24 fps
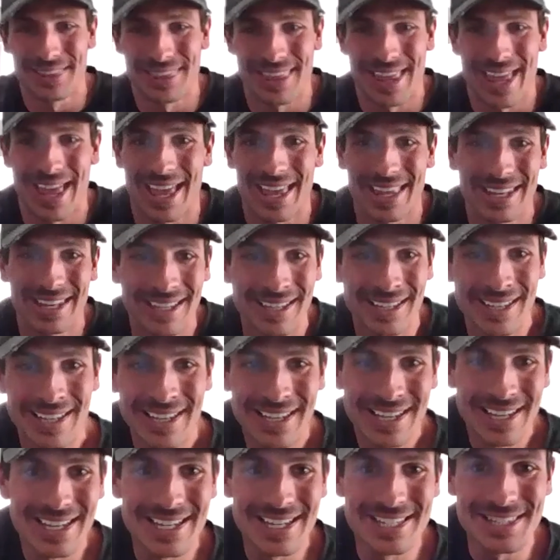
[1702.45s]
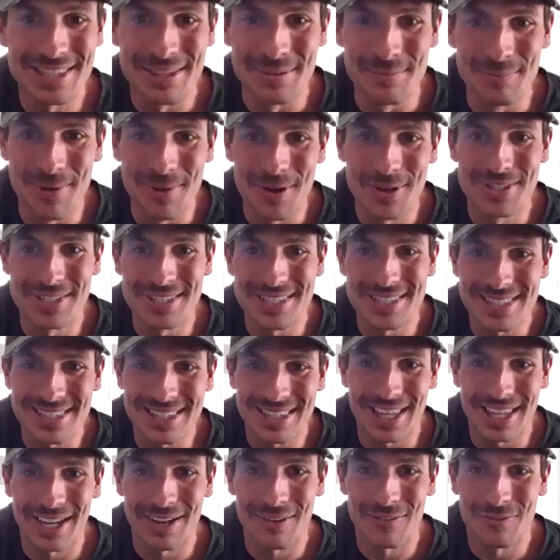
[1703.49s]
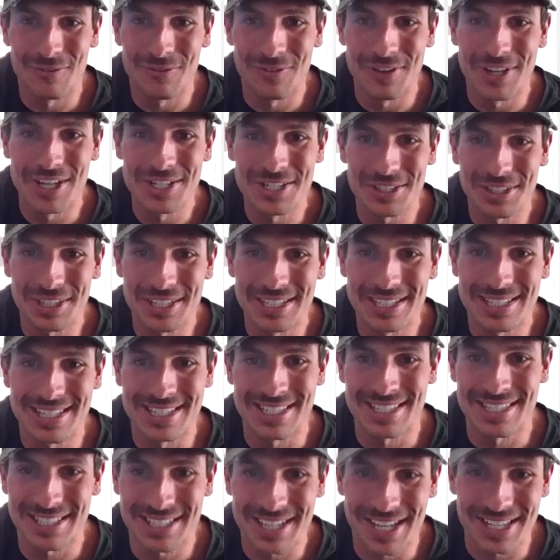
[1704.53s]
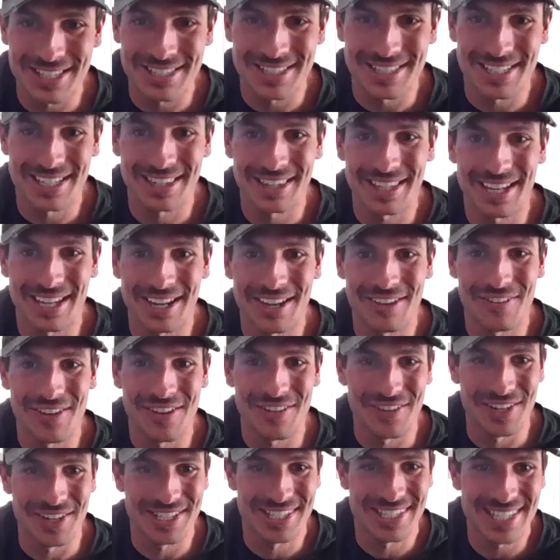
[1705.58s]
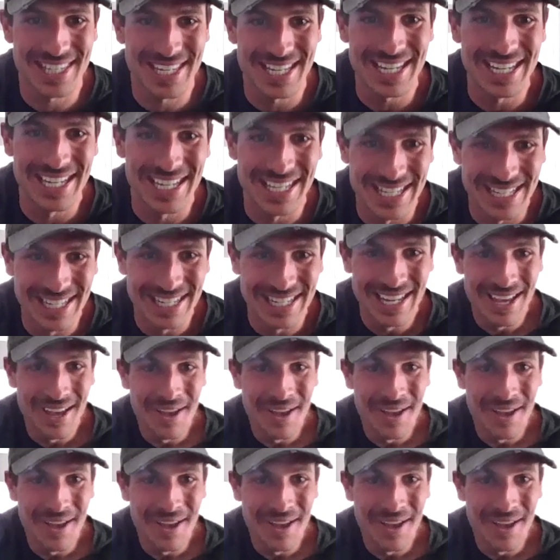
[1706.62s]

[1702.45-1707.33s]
that is the most like visually disgusting thing I've ever seen.